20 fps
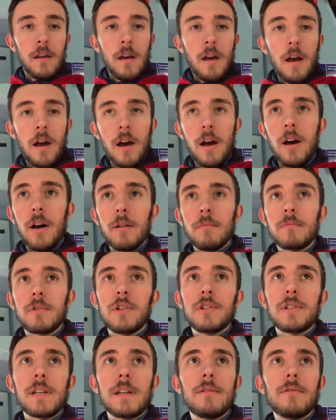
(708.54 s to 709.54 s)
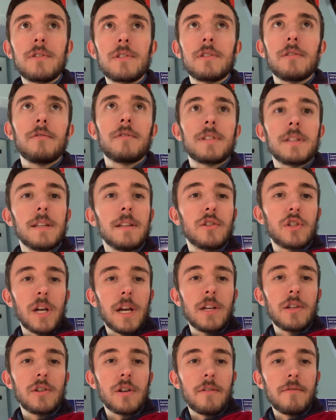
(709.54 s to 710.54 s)
because there was obviously
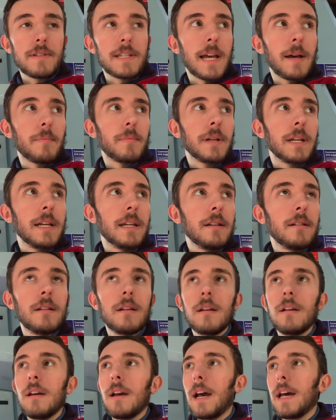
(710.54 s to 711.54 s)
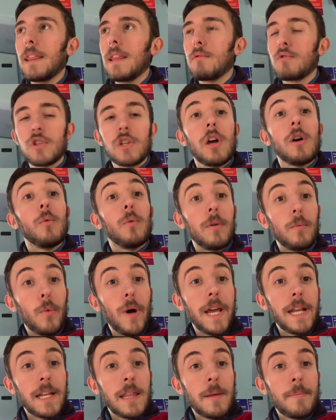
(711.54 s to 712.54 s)
changeovers happening and there was no one
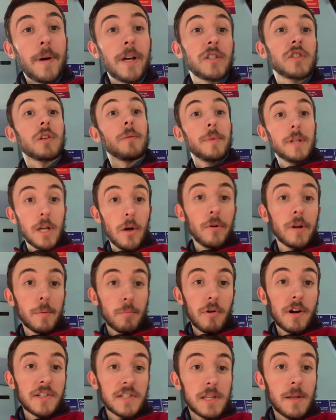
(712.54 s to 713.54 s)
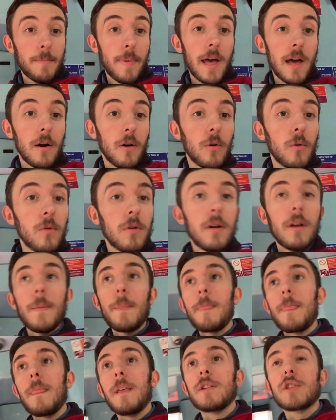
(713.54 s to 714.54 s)
waiting at the bus stop and no one pressed the bell.
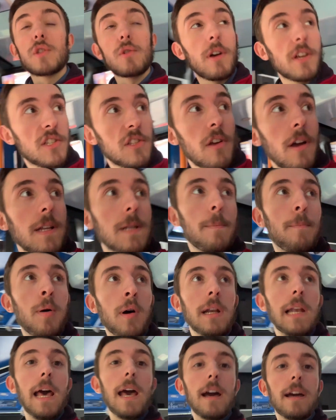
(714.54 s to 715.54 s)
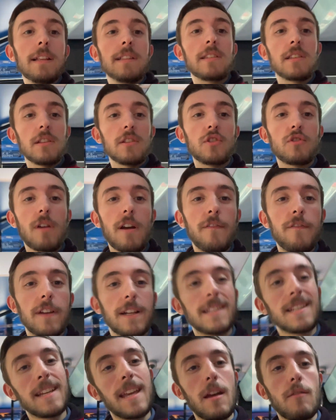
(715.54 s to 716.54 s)
So I started to pull out into the
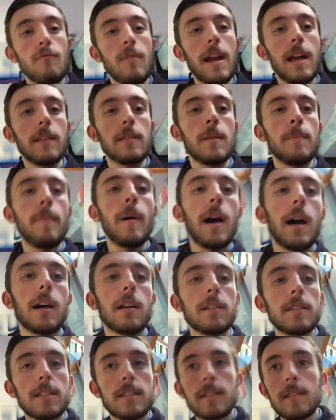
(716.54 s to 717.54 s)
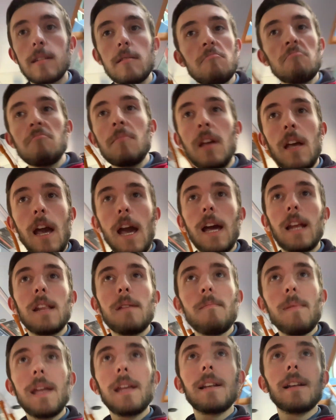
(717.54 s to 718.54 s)
traffic to get round the bus, and
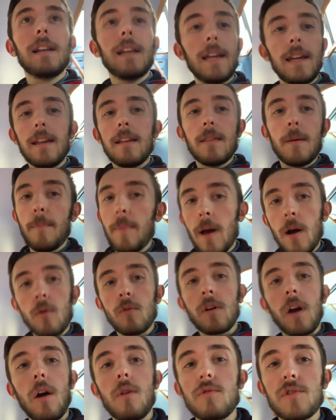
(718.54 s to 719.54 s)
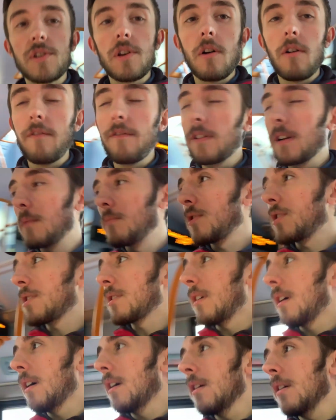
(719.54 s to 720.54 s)
immediately the bell goes off and I'm just
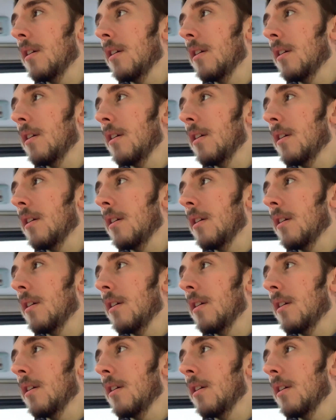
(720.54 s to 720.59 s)
like,